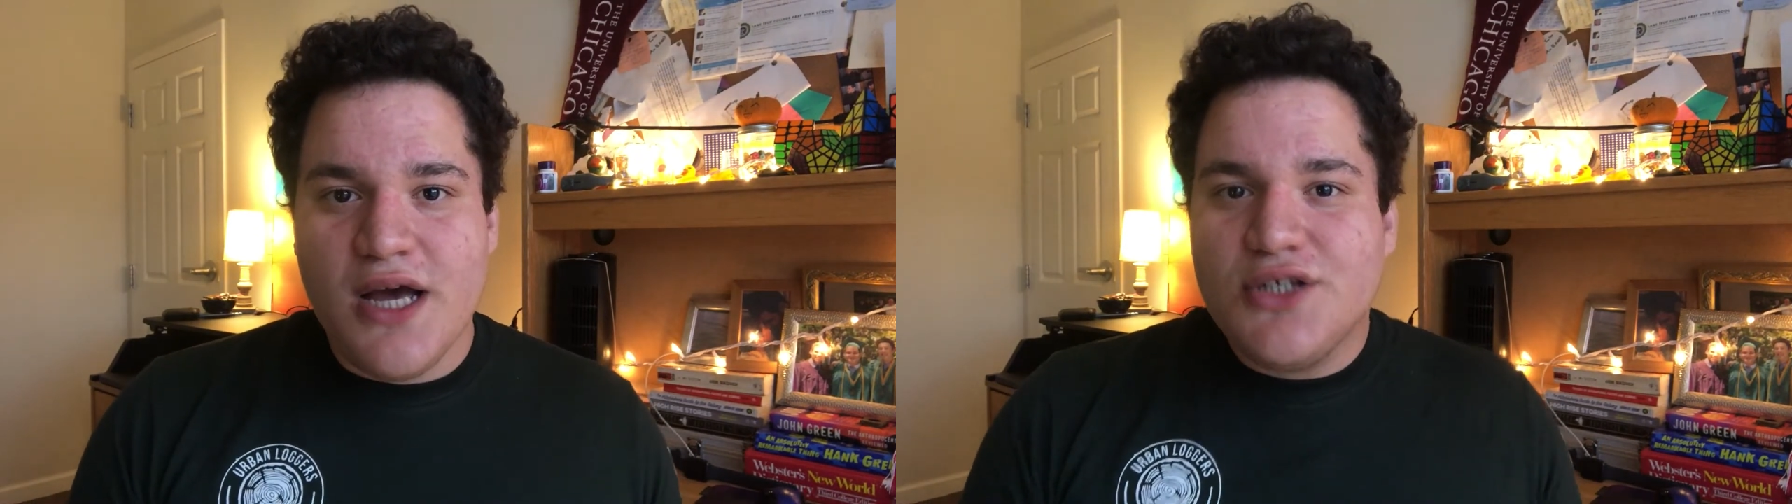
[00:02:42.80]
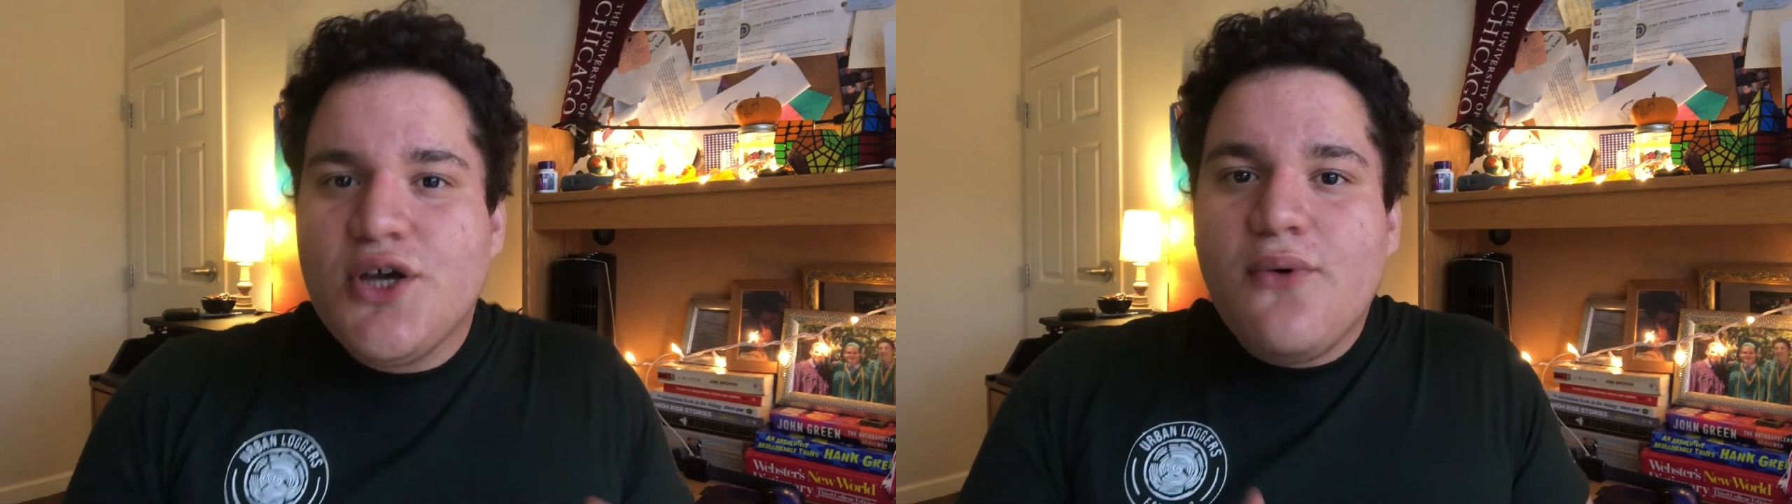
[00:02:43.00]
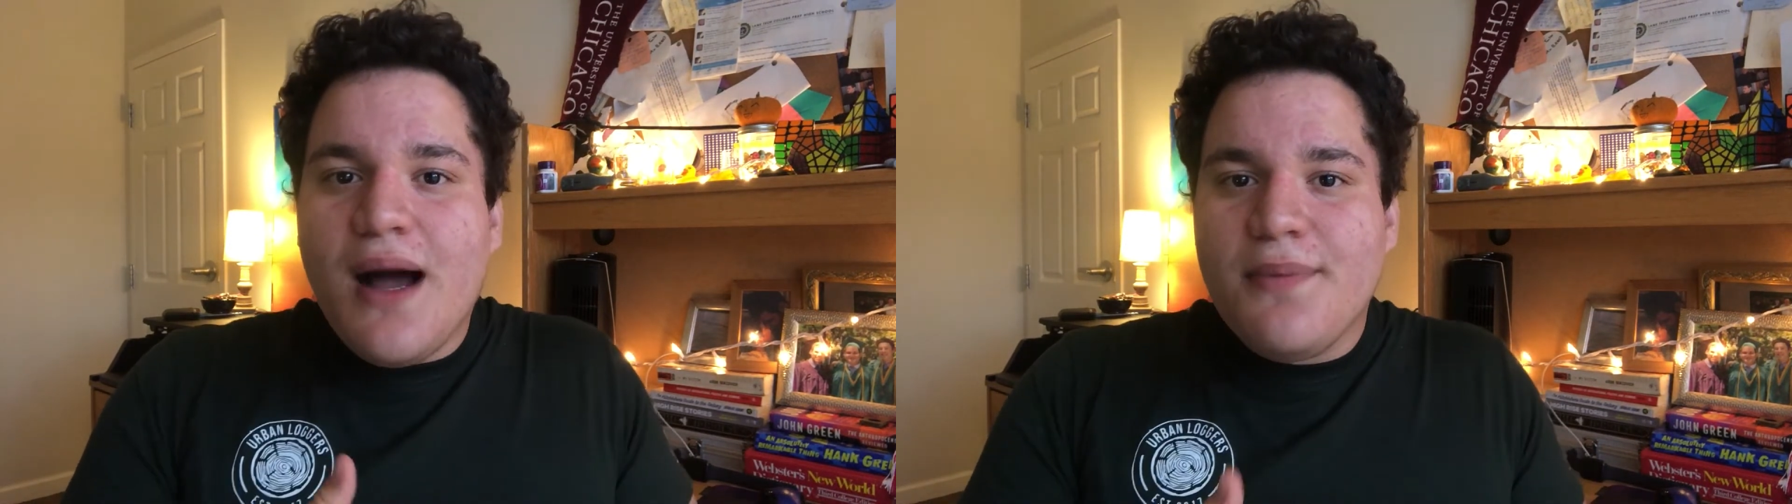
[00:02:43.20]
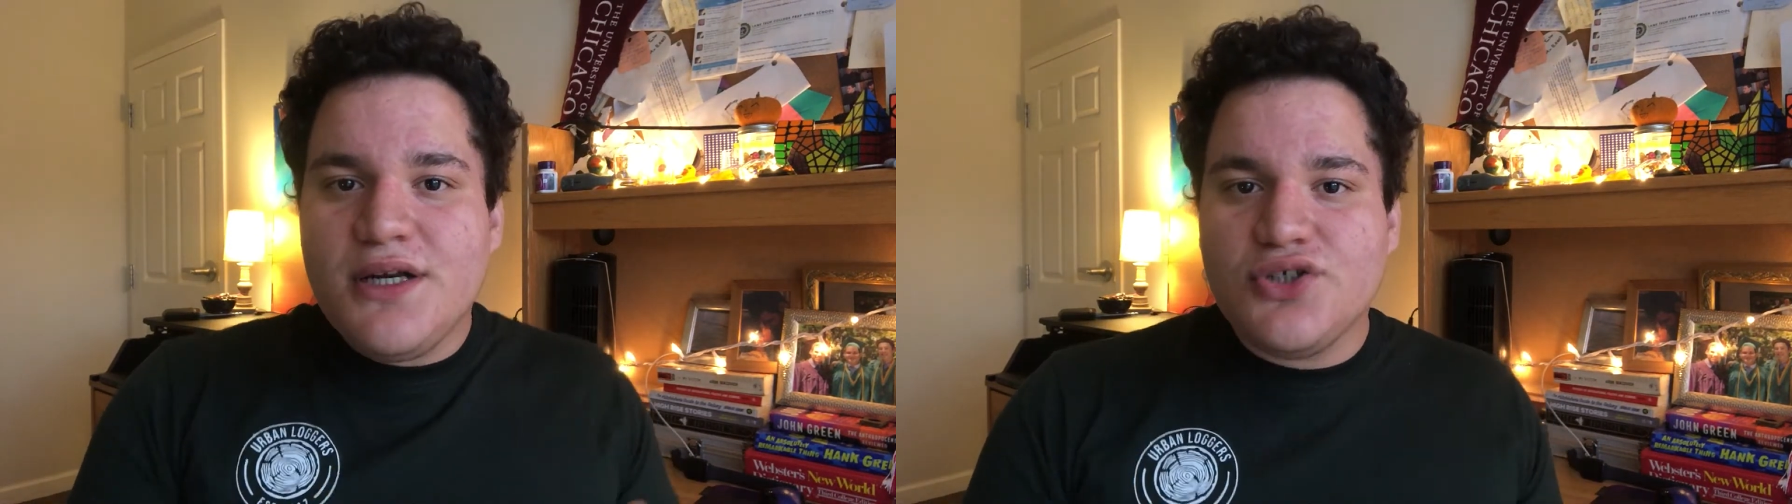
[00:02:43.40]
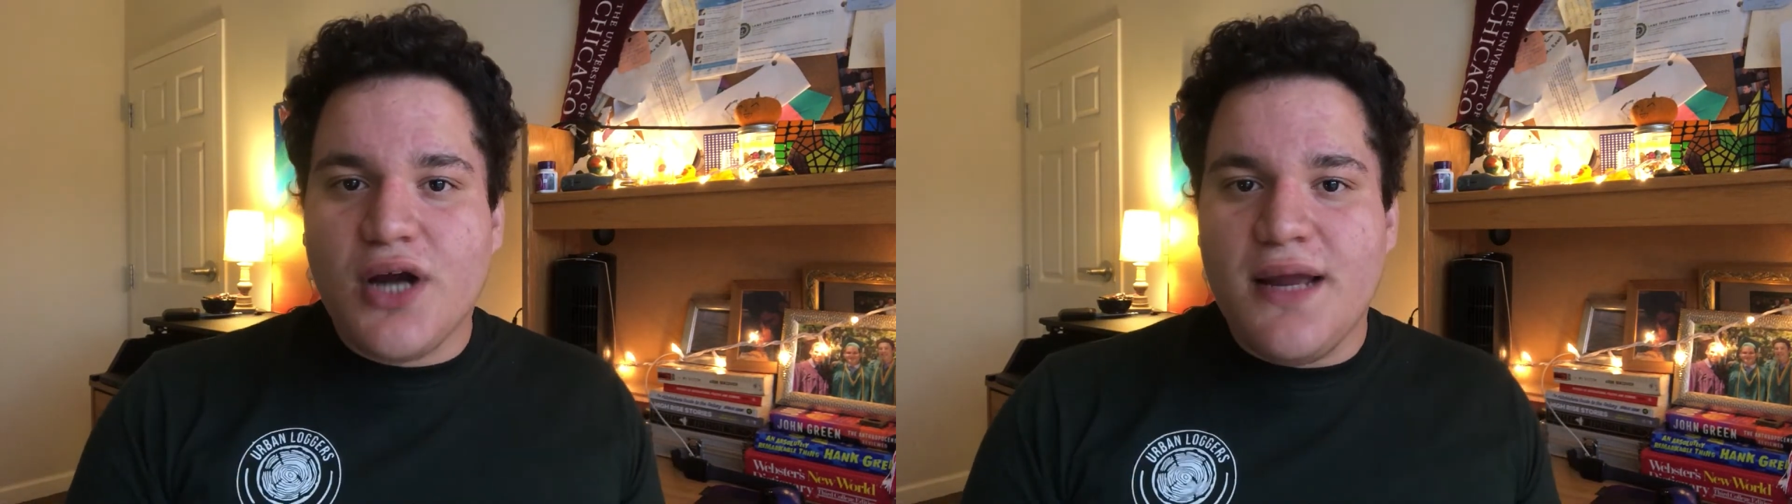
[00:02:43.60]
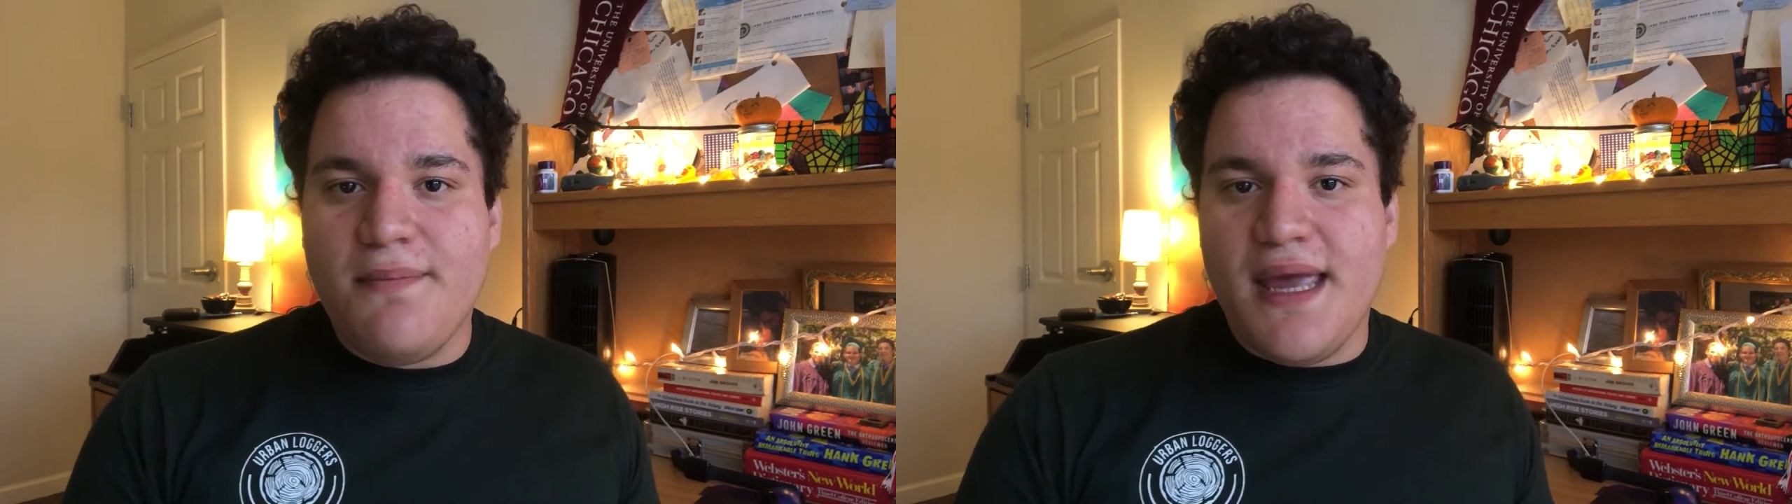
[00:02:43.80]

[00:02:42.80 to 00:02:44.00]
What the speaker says: So I'm gonna try and